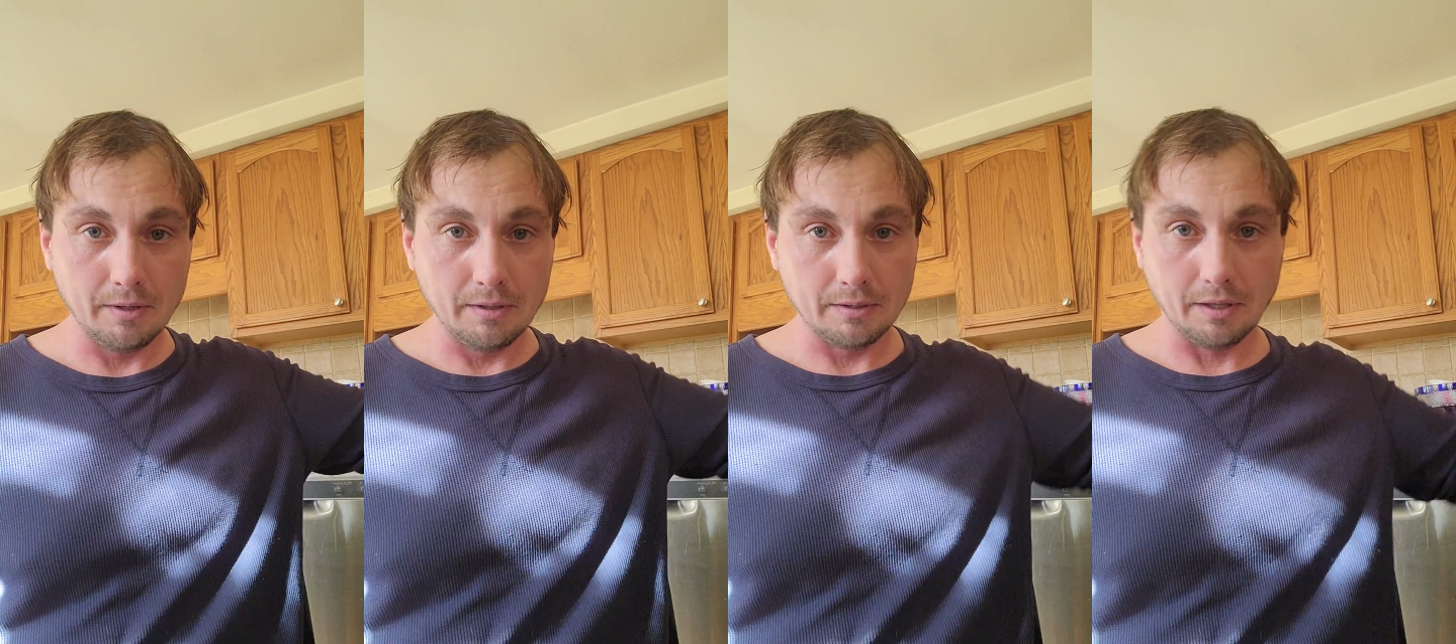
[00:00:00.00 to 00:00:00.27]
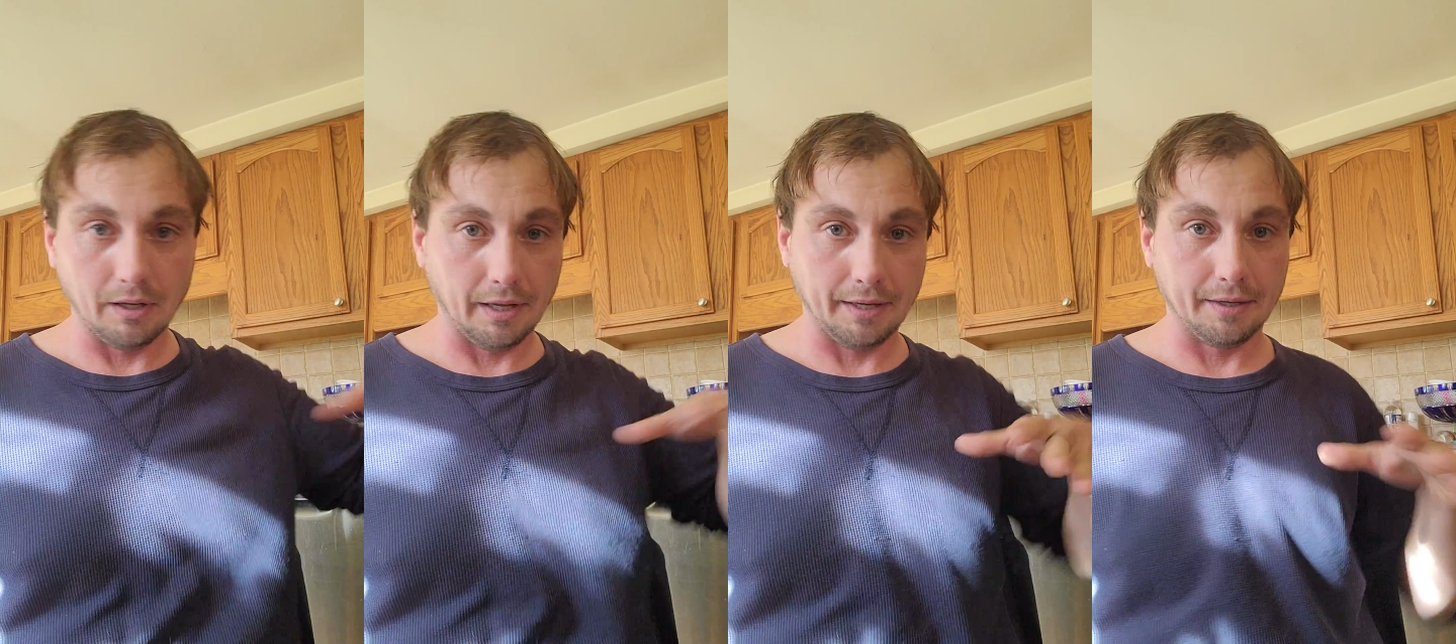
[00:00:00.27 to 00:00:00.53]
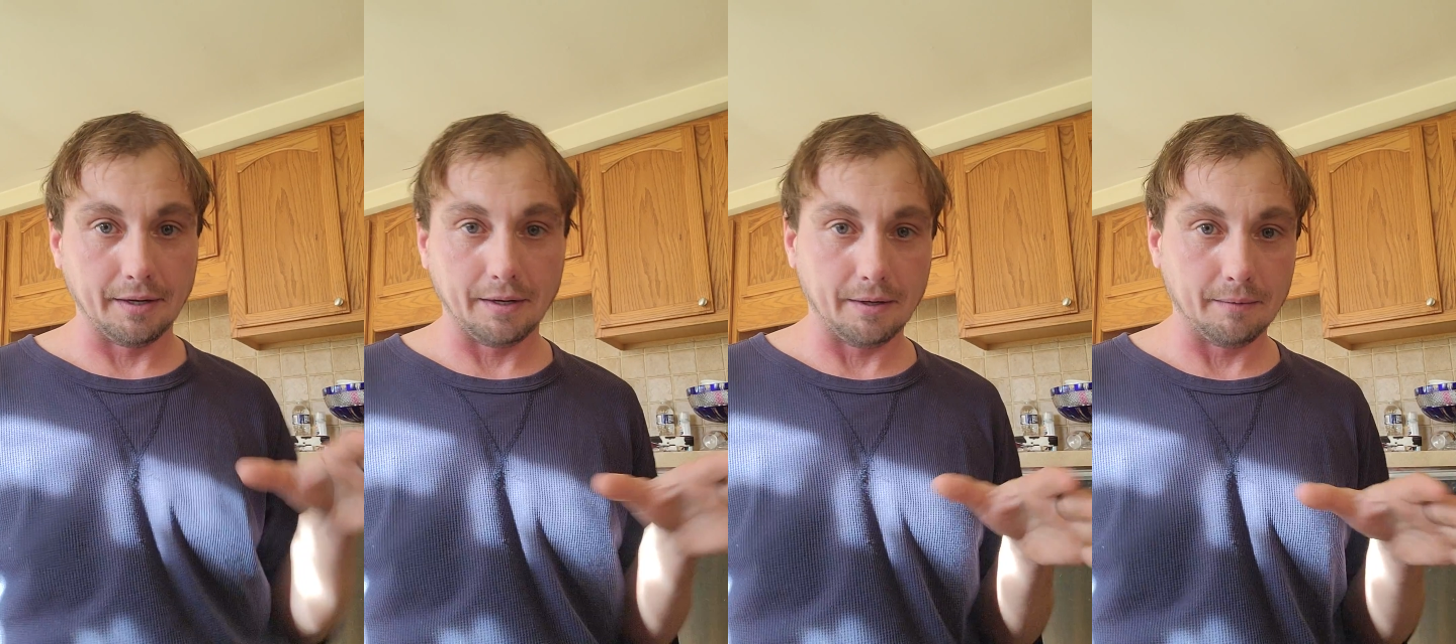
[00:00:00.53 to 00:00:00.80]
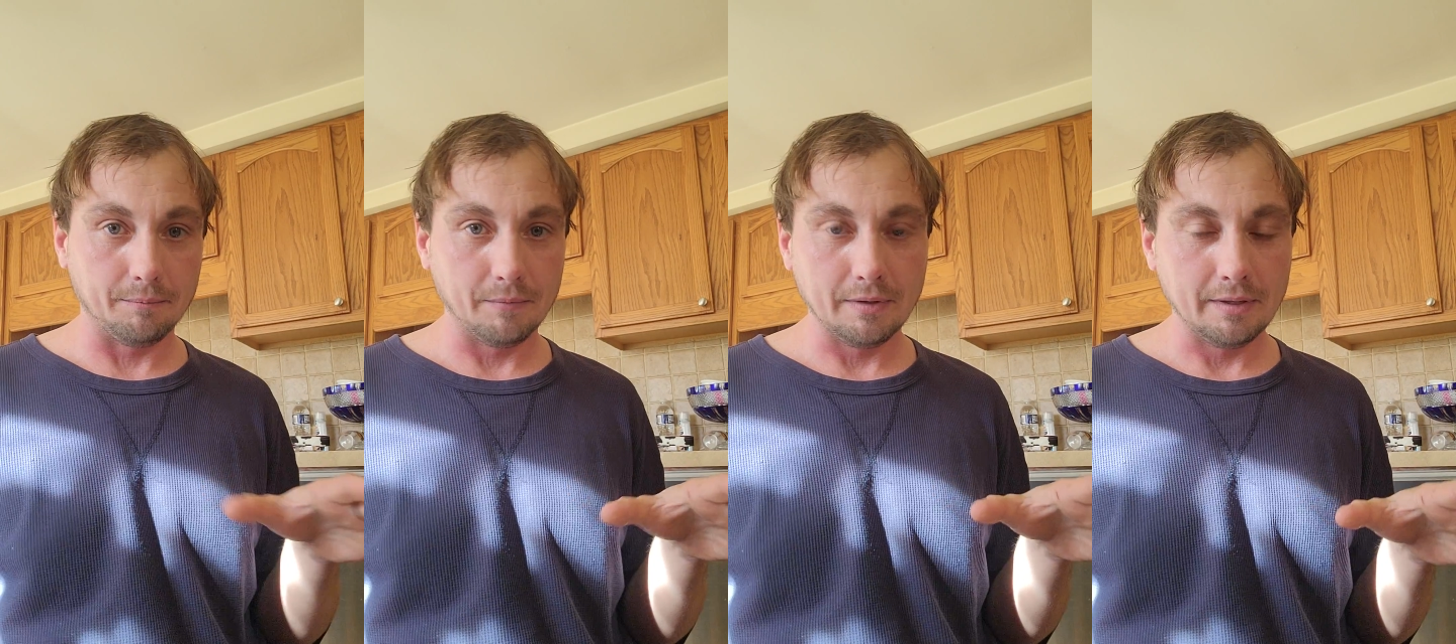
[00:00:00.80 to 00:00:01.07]
to like
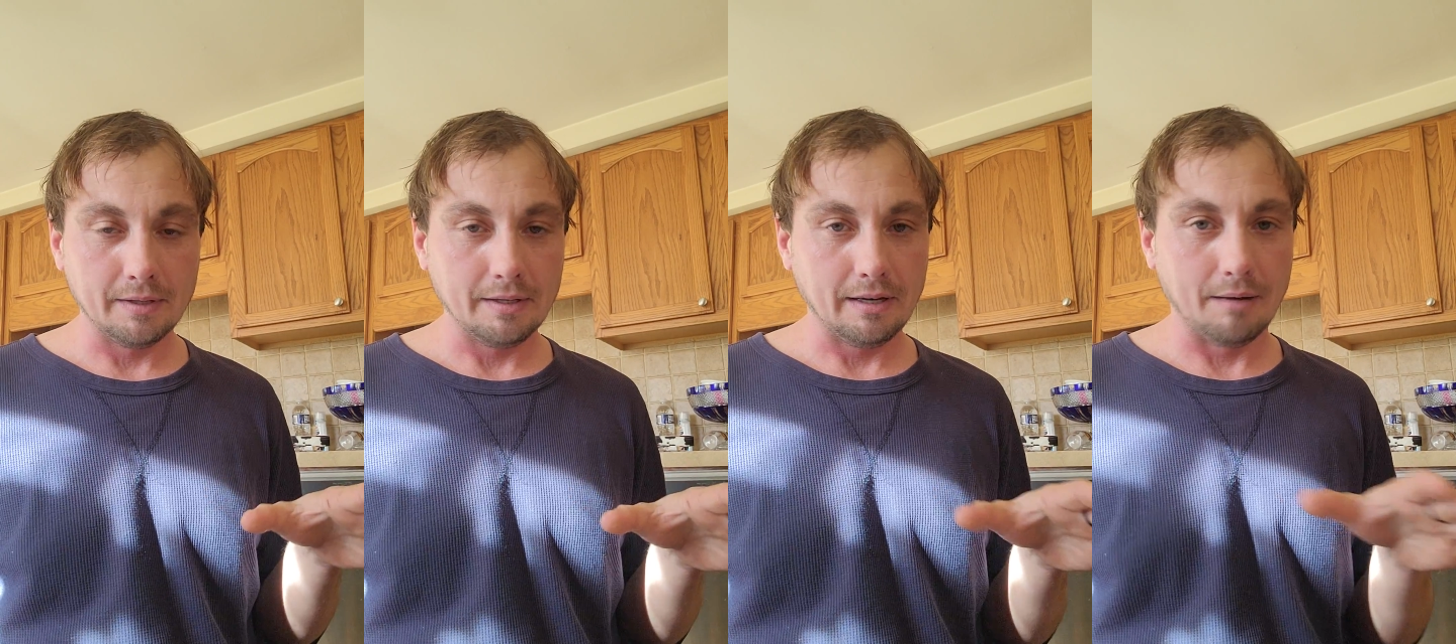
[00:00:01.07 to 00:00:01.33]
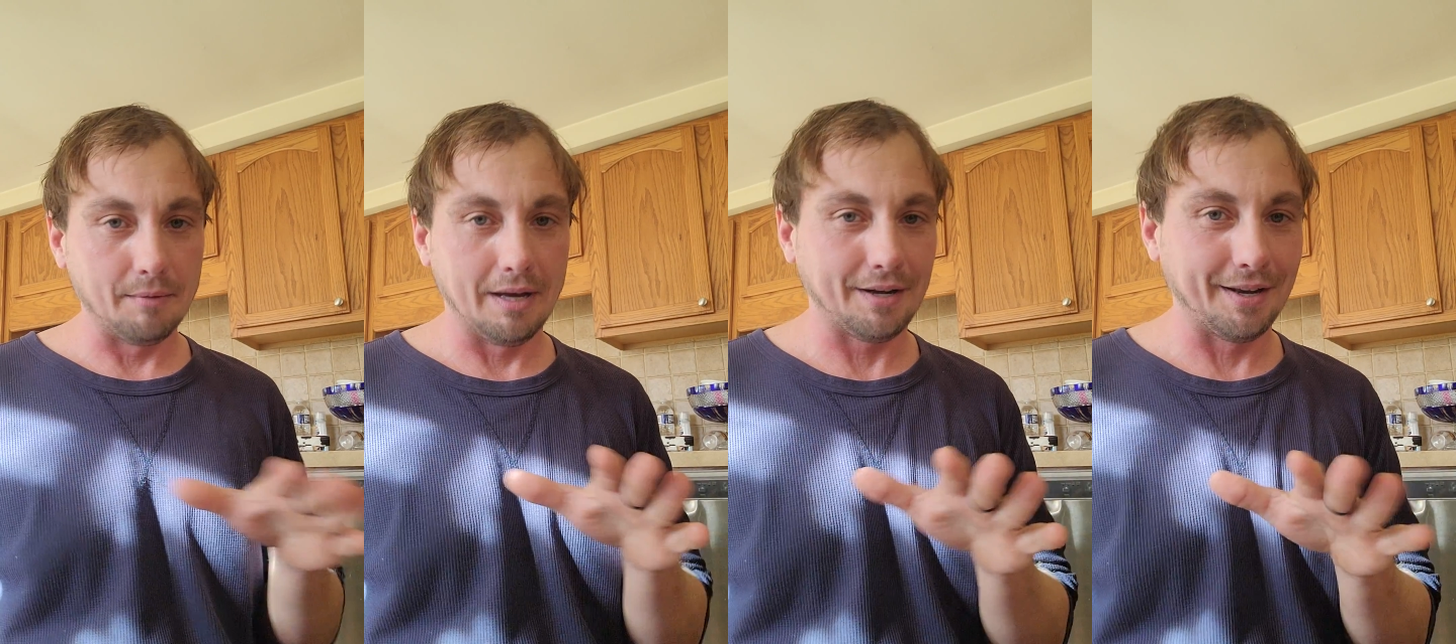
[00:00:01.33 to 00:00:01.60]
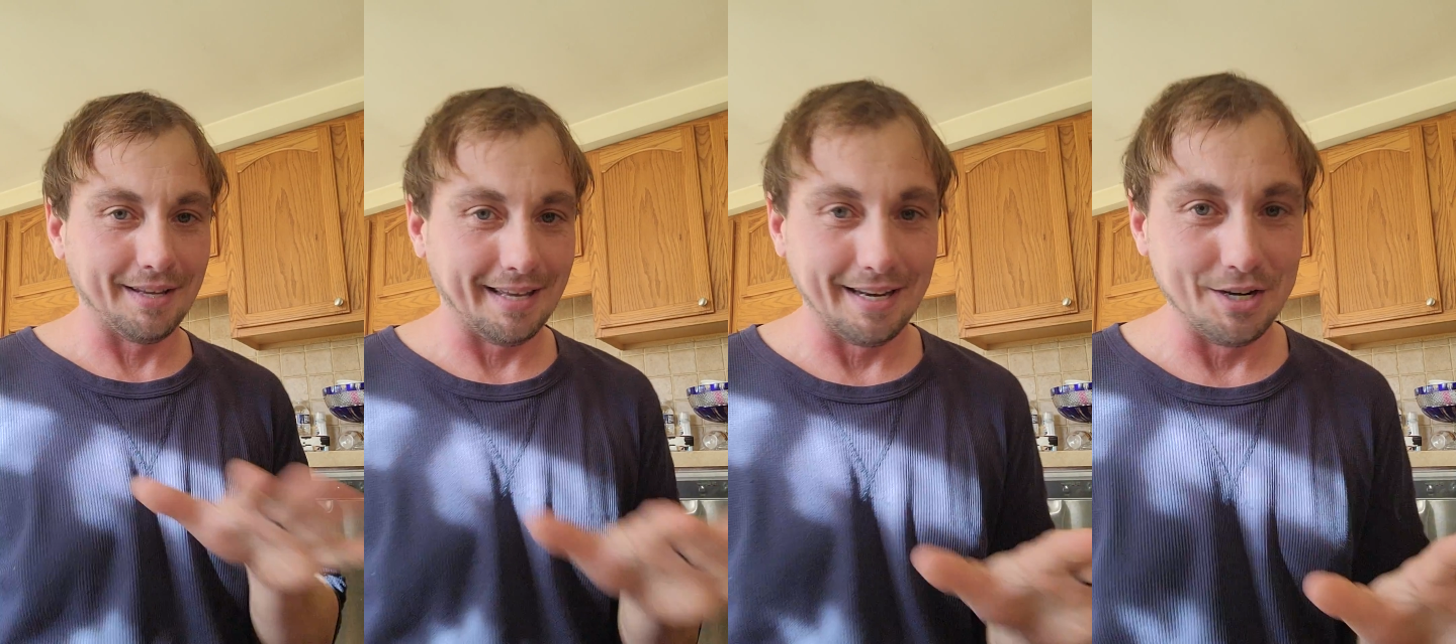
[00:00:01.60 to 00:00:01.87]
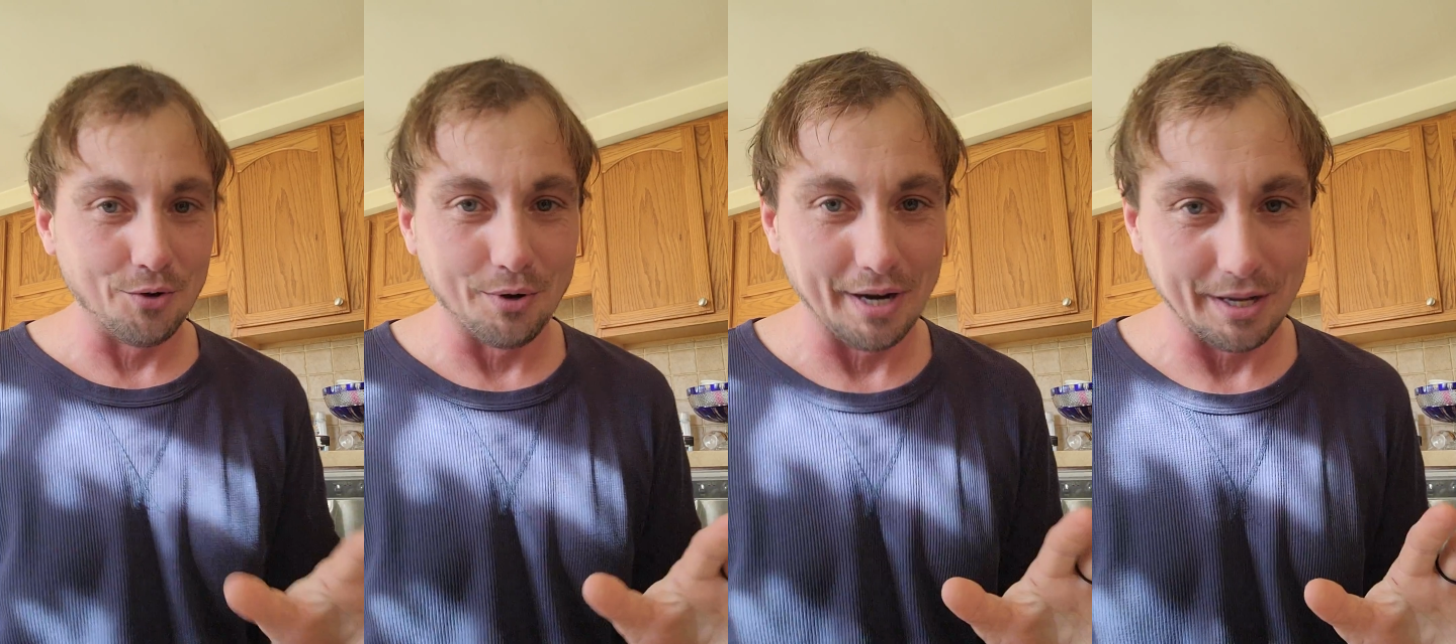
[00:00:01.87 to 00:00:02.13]
I'm not going to get
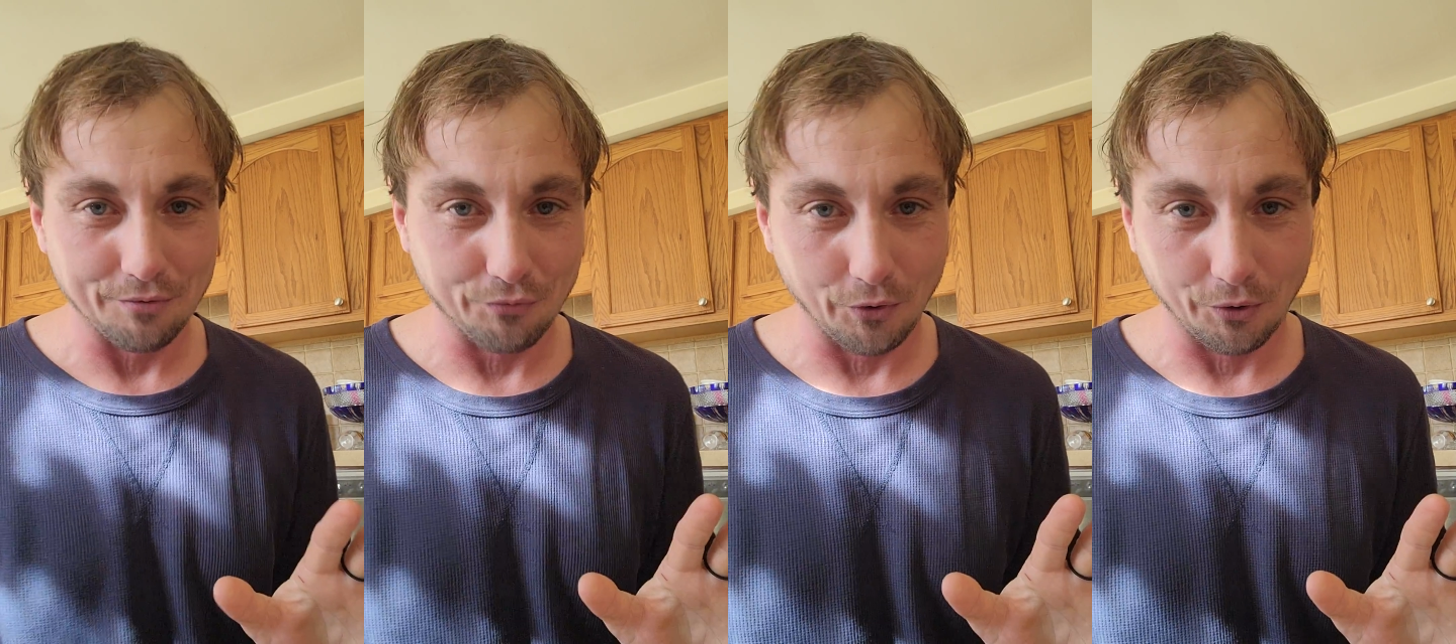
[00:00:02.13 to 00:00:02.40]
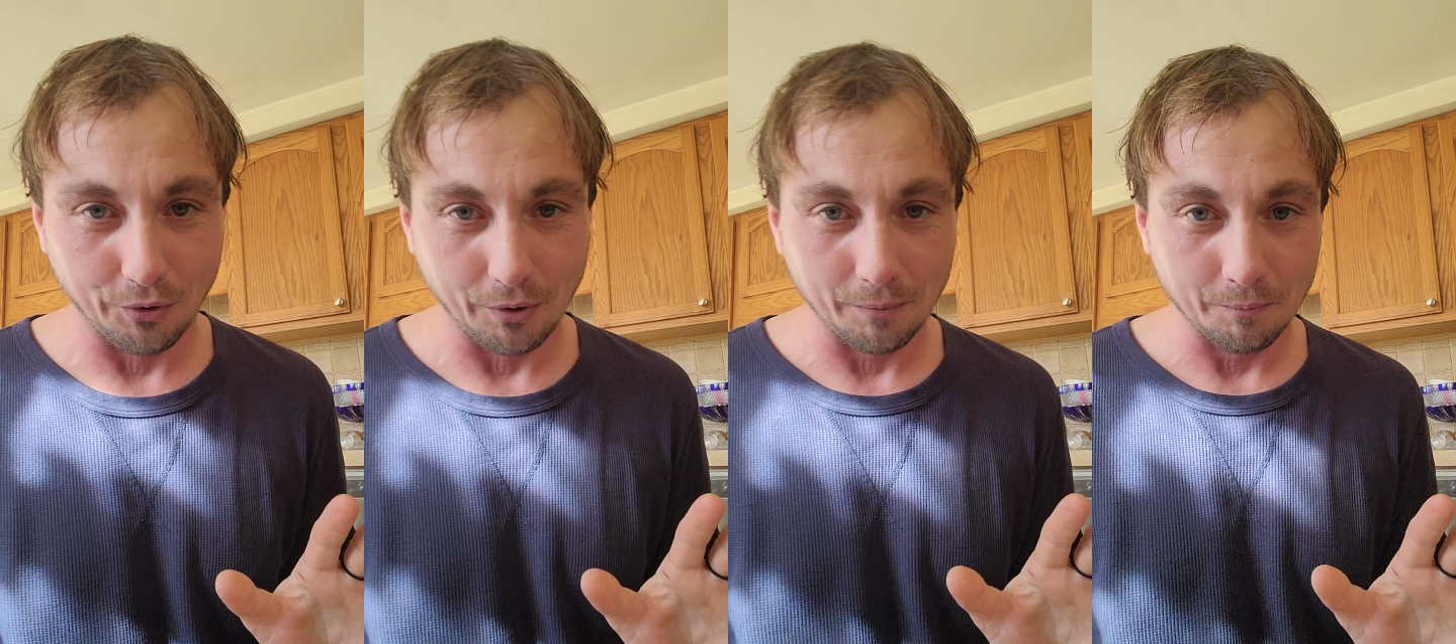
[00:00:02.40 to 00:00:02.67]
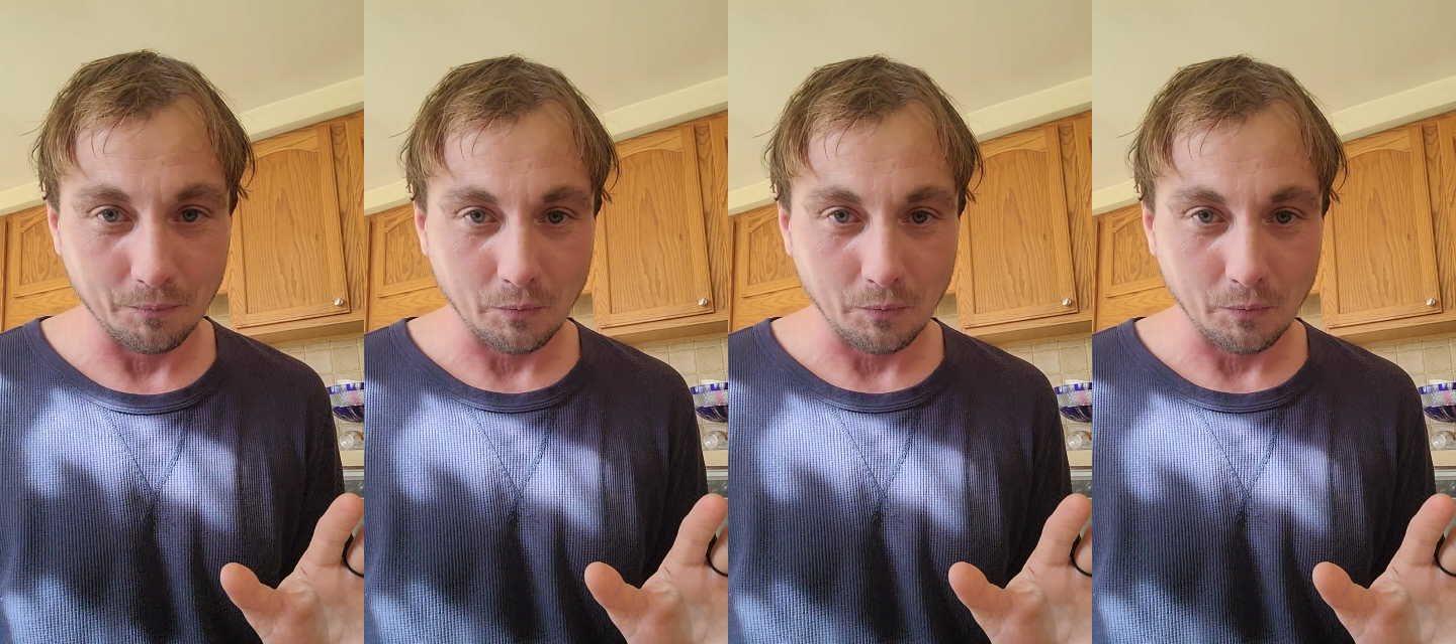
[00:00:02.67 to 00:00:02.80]
into it any further.